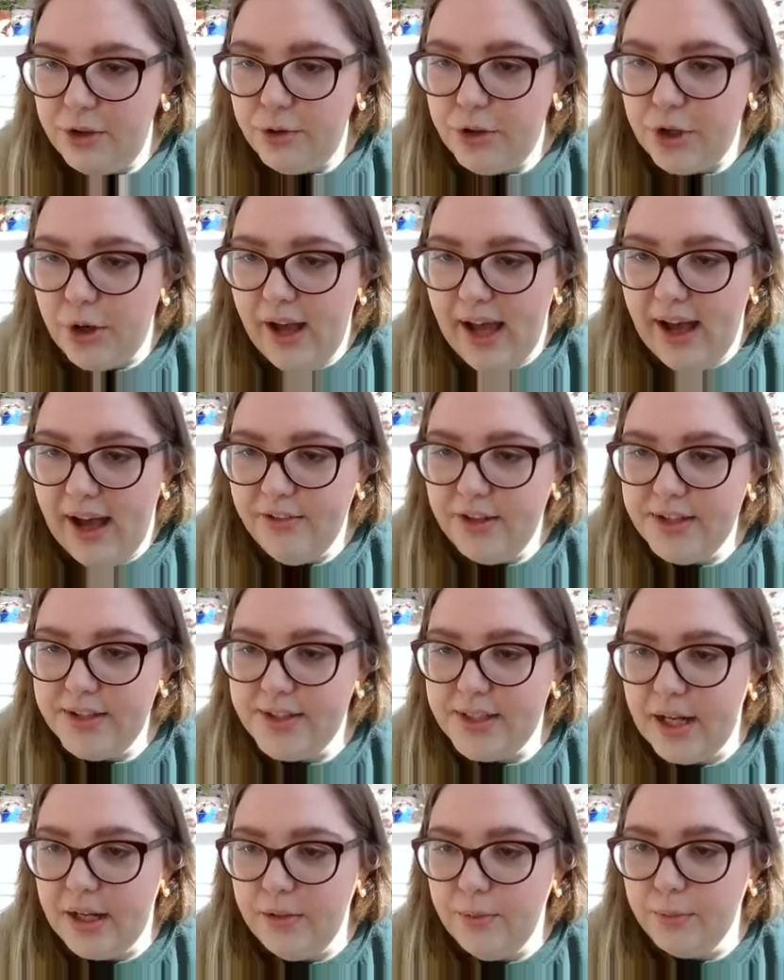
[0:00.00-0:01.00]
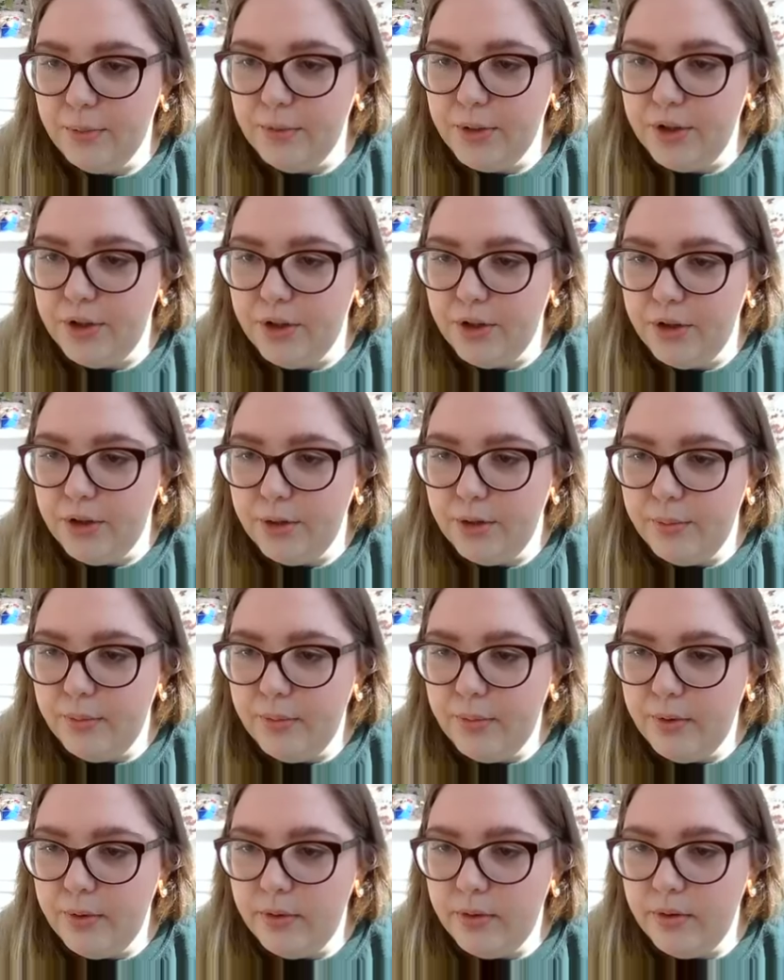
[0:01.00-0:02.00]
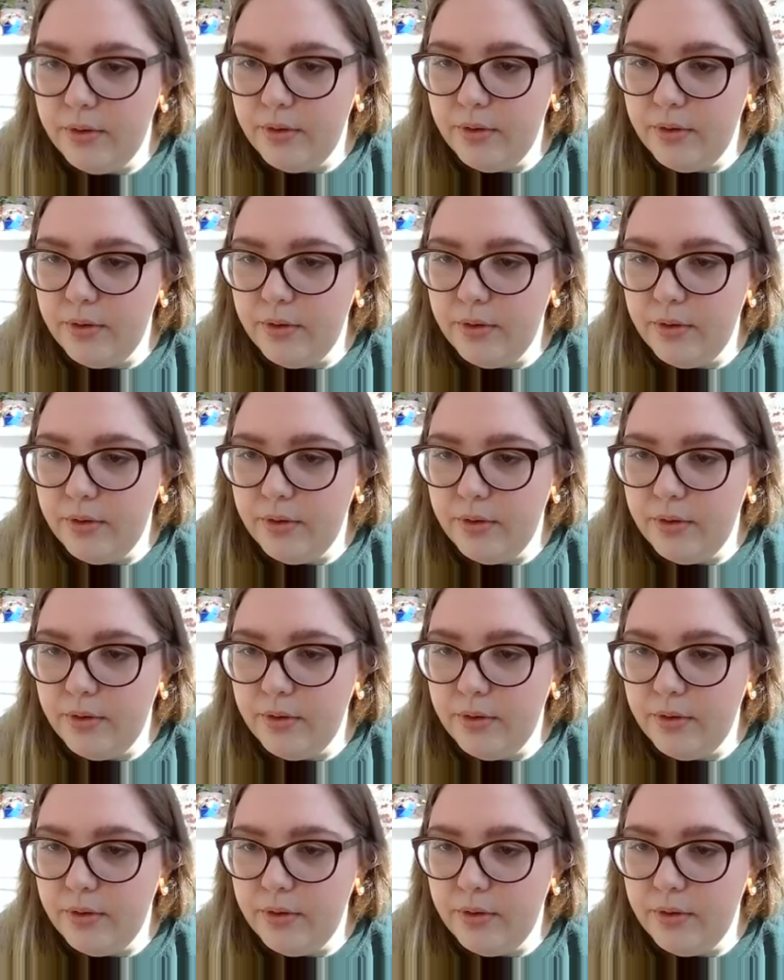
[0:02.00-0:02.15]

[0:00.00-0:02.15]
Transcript: If you don't have a sunroom,